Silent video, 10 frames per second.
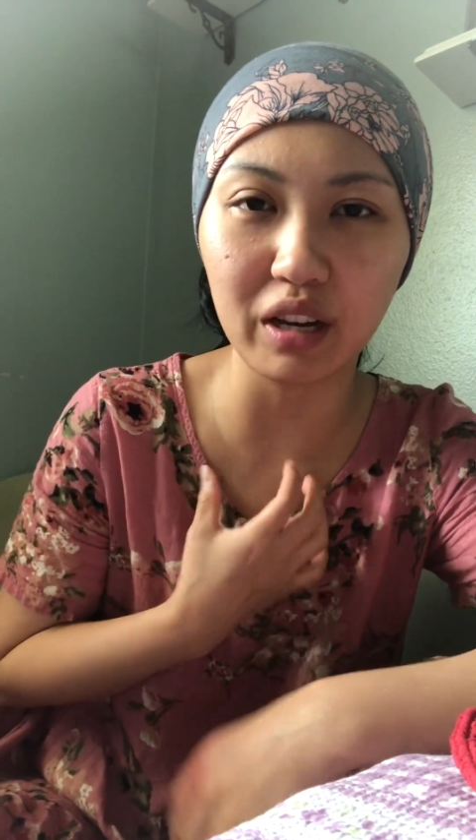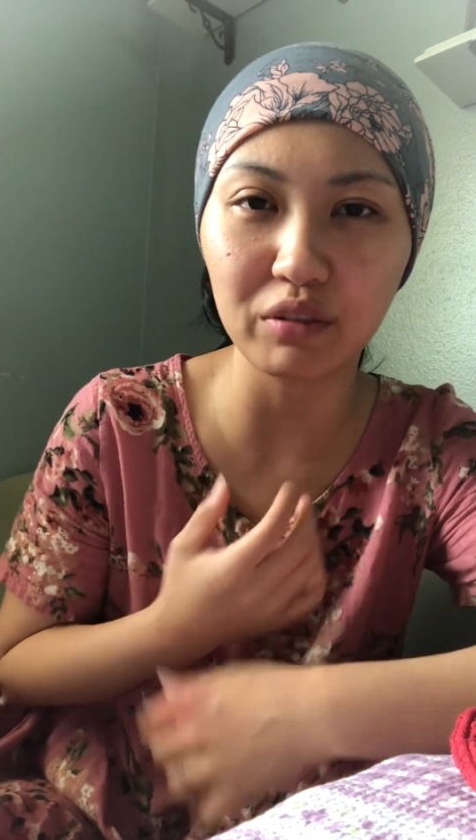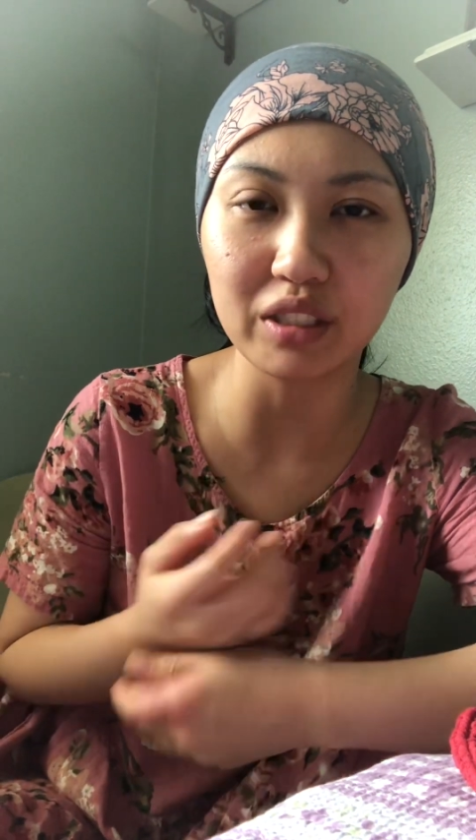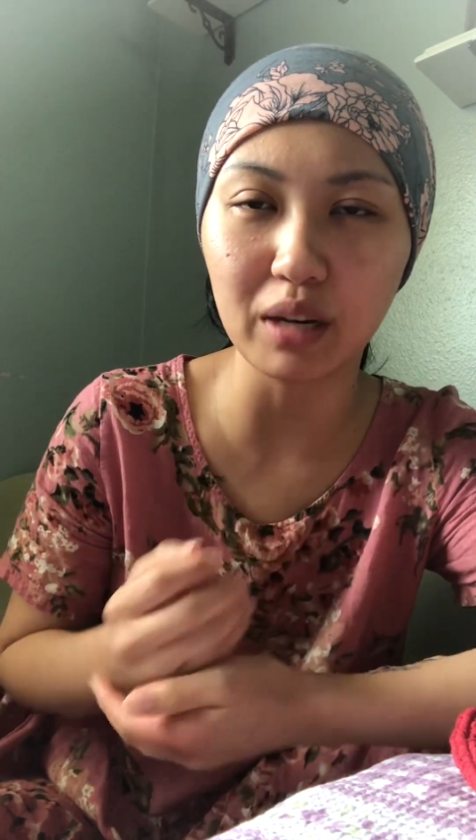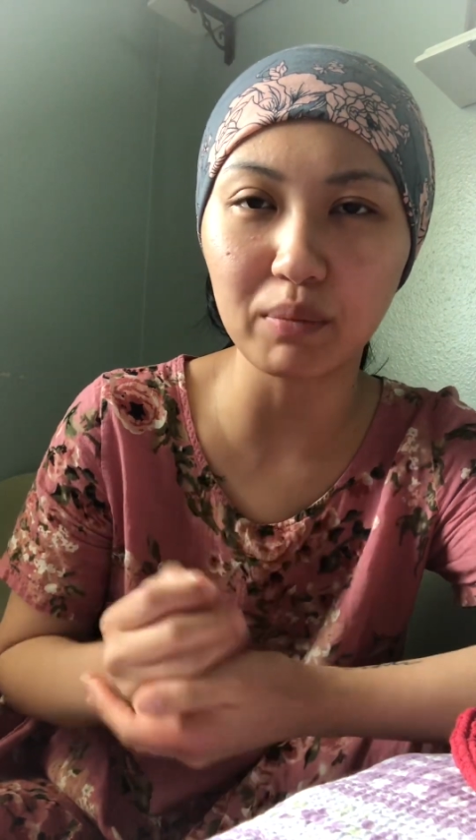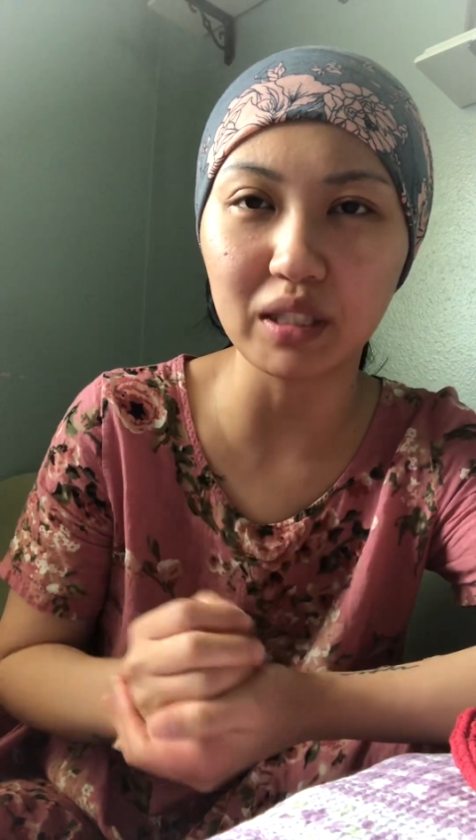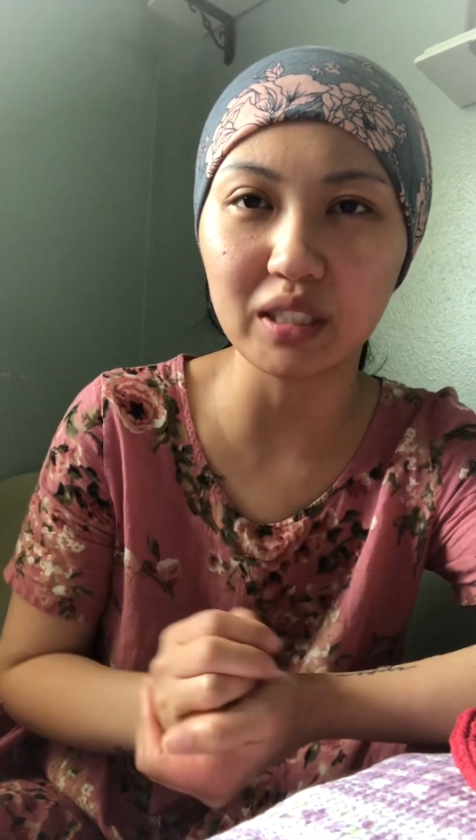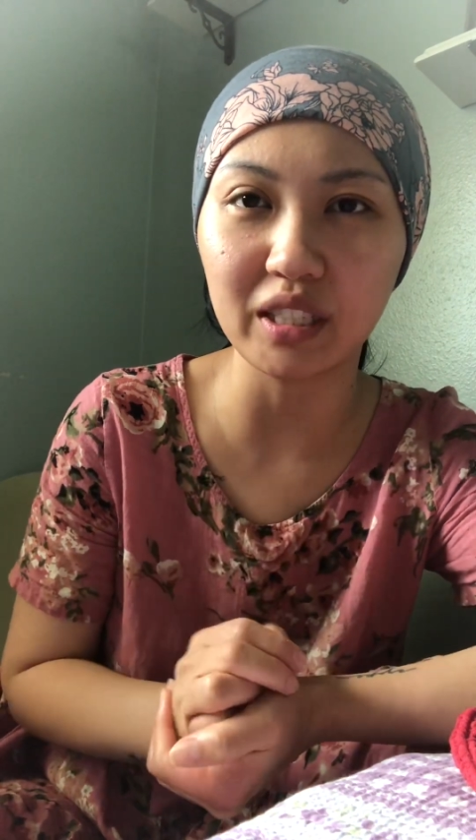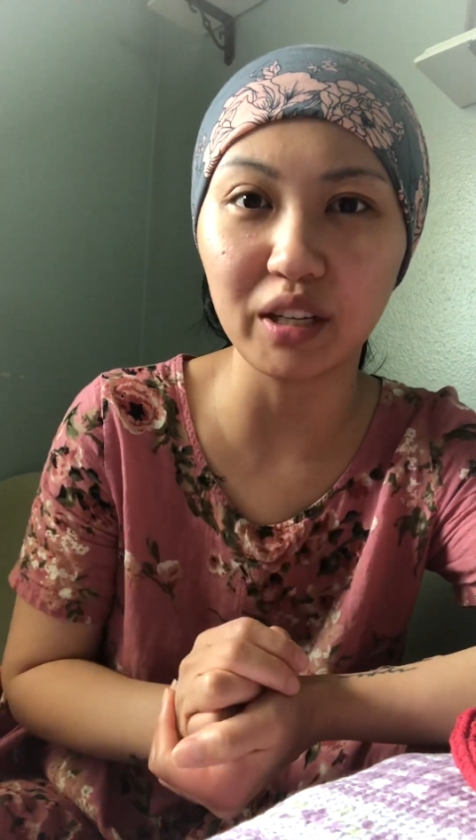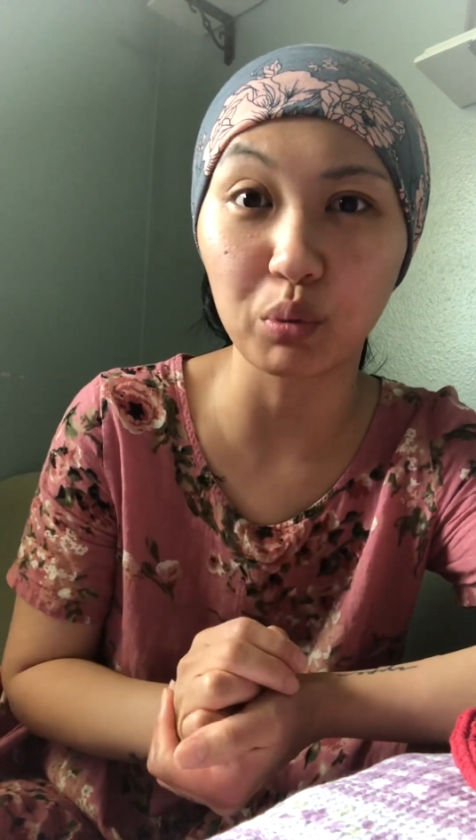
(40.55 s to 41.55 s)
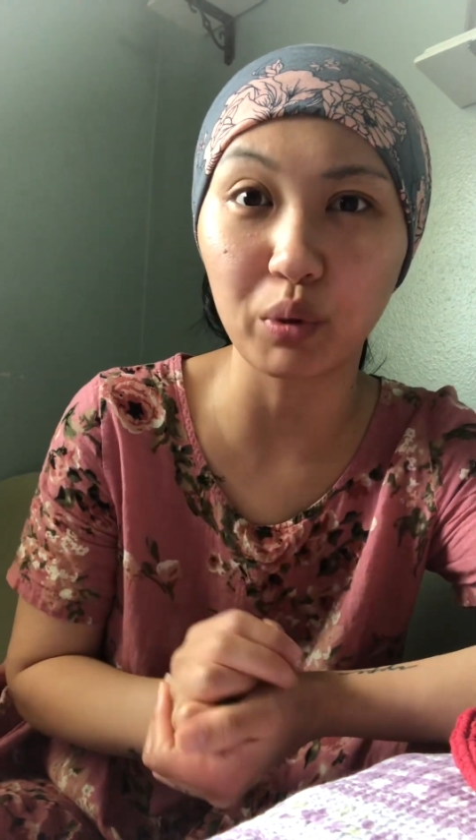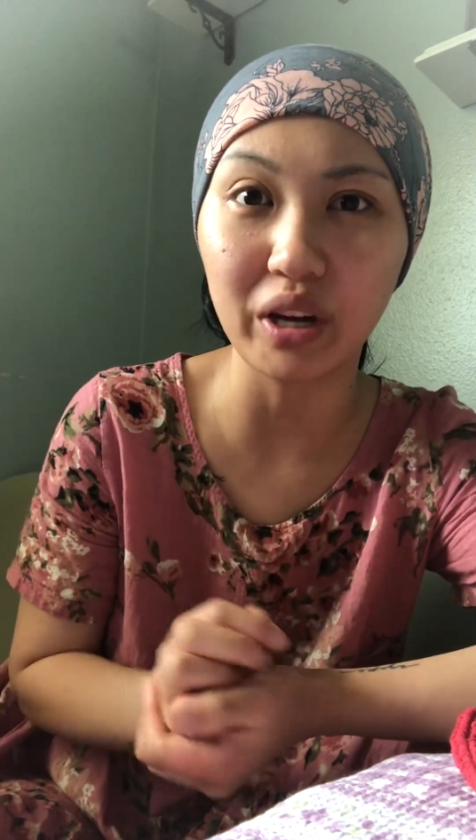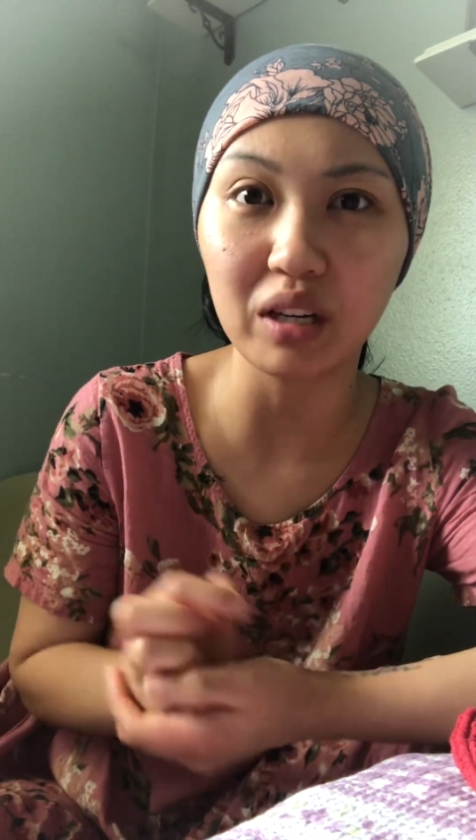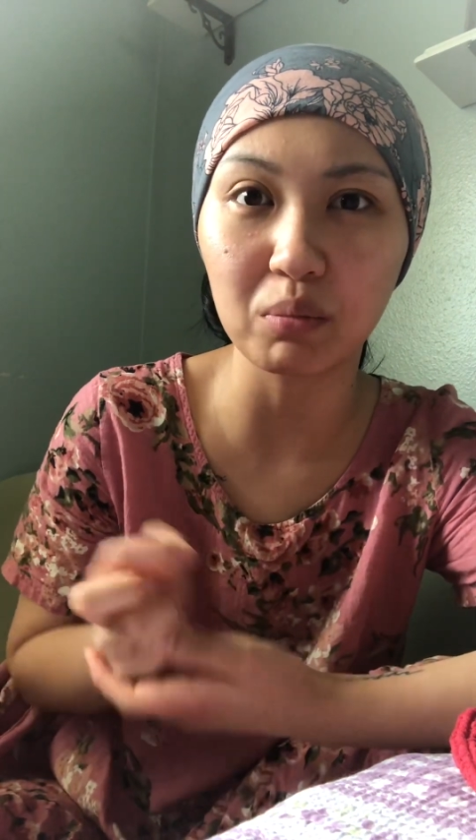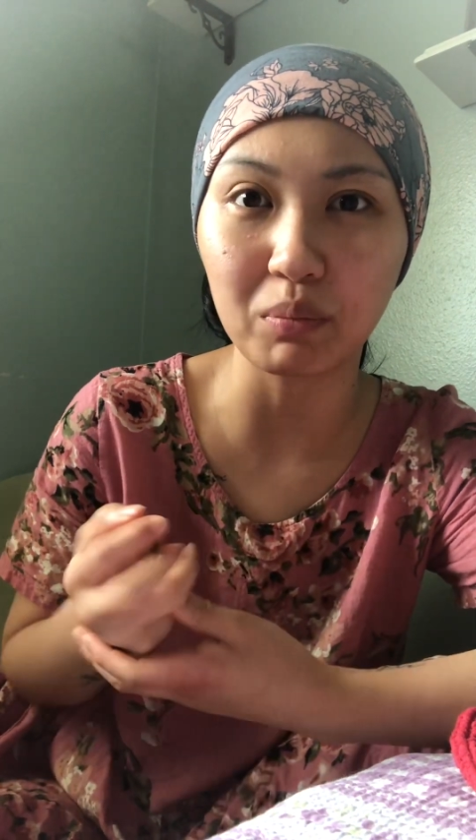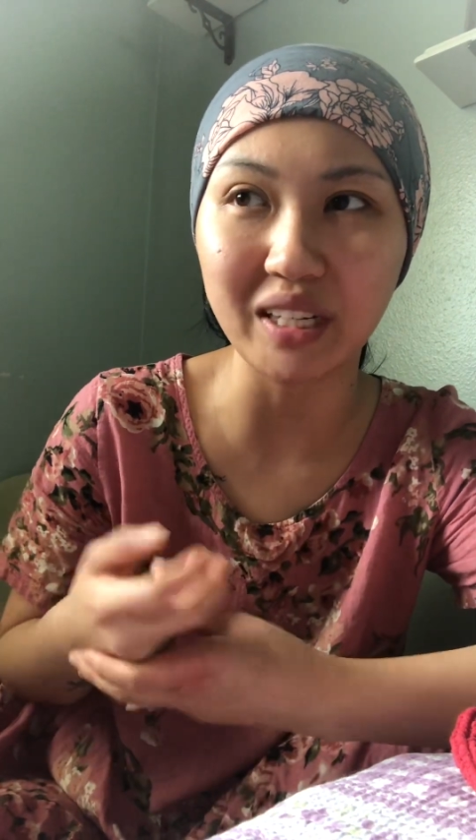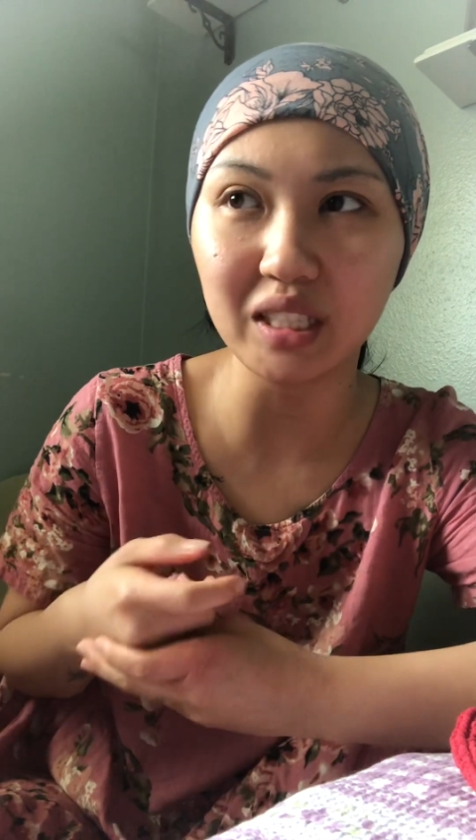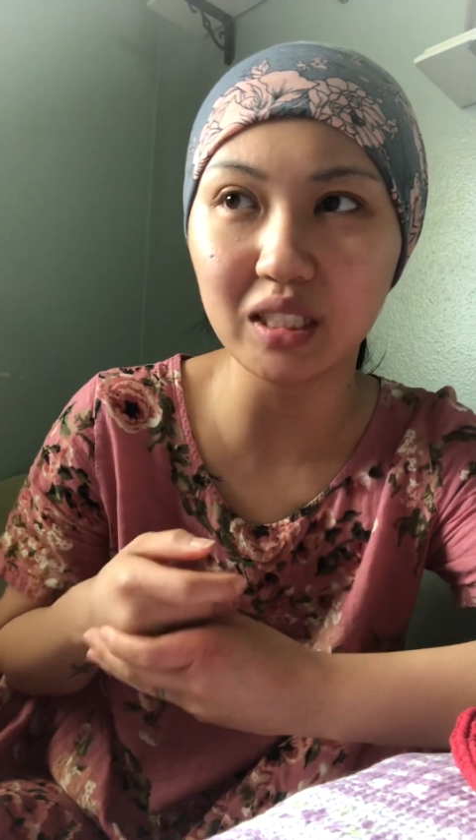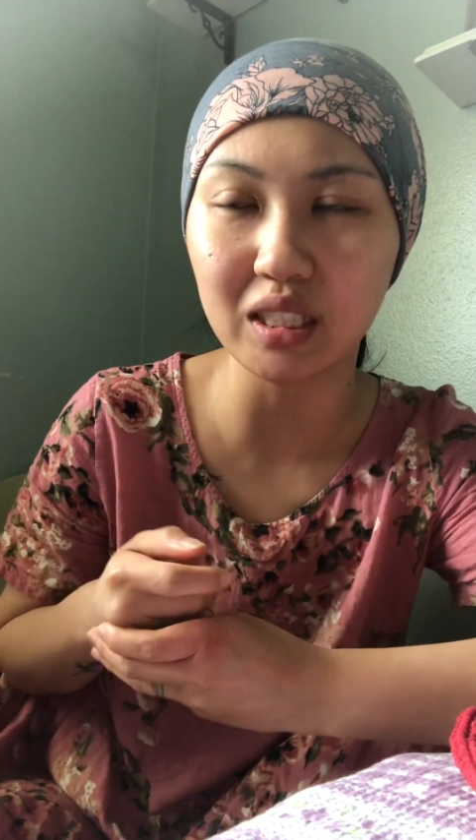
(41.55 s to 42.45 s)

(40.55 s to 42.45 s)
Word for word: every time I see a red meat